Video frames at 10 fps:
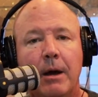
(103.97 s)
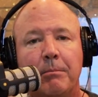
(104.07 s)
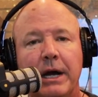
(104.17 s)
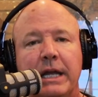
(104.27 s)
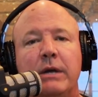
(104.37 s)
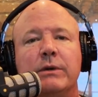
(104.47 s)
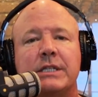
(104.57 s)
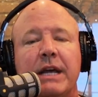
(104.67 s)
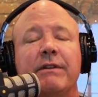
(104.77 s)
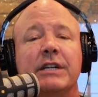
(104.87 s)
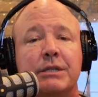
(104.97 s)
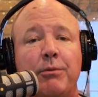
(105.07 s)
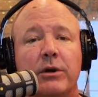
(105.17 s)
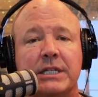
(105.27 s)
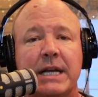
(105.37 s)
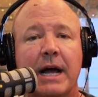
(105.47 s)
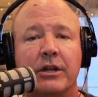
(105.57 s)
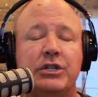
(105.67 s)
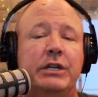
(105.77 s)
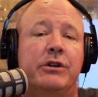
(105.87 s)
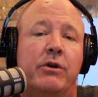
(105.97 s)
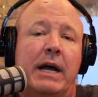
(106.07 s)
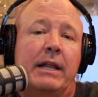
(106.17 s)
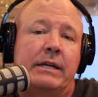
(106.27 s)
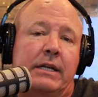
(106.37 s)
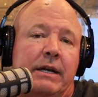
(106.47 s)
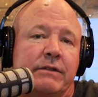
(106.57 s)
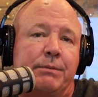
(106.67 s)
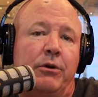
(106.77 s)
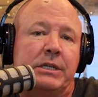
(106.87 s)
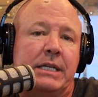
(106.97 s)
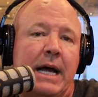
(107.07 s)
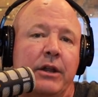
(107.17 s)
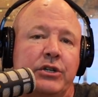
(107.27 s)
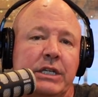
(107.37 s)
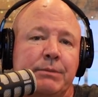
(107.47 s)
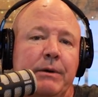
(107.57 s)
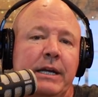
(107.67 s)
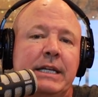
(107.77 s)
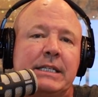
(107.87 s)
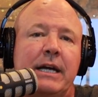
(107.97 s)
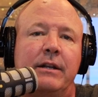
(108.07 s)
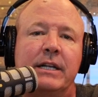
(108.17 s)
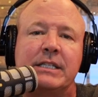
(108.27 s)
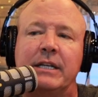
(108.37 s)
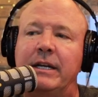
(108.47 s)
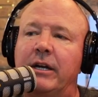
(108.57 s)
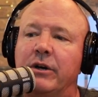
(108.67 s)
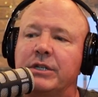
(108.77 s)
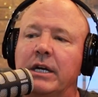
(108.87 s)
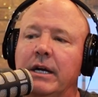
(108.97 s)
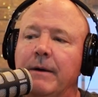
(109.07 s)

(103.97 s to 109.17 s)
But he was giving a sports analogy. You know, I like to give sports analogies, but he said, listen, he goes,